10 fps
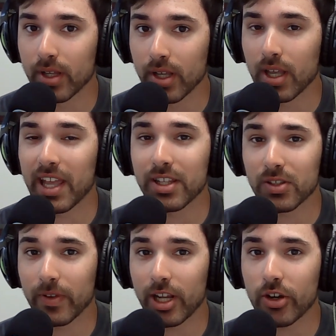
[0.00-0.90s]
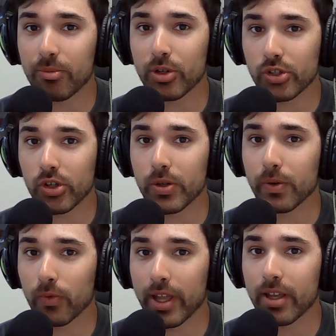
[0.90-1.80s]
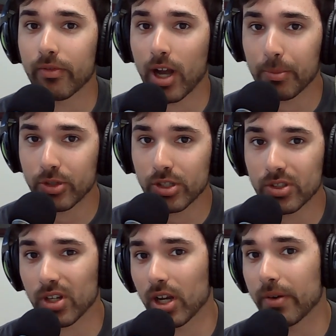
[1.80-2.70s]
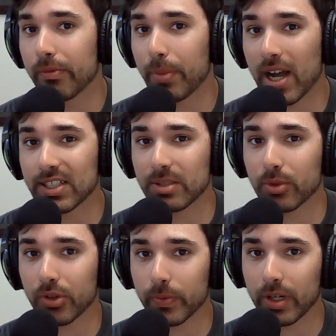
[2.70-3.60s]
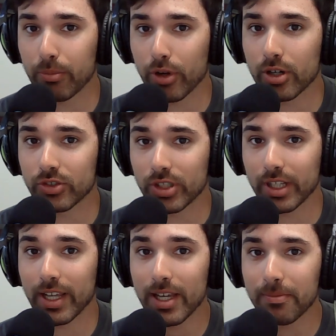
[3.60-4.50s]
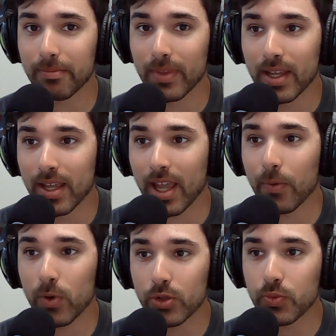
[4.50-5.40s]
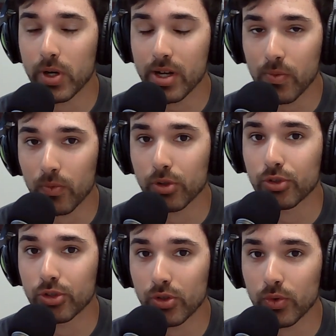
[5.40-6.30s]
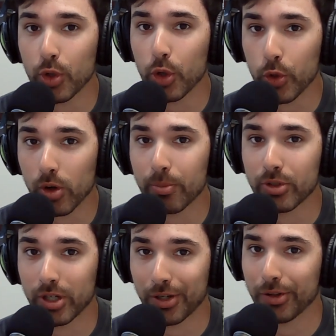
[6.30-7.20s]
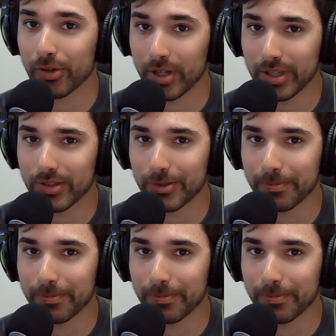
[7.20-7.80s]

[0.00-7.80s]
In this video, I'm going to show you an array of options of possible 3D printers to get and which one will suit your particular needs.